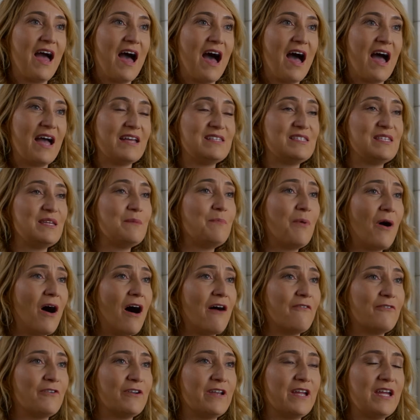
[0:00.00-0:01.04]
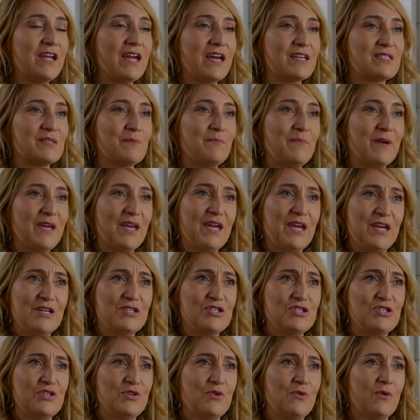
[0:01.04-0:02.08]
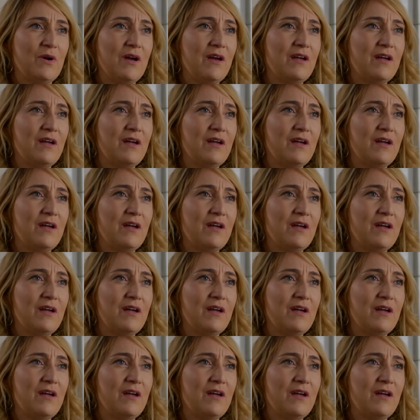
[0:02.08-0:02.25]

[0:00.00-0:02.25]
I see poverty as a big issue,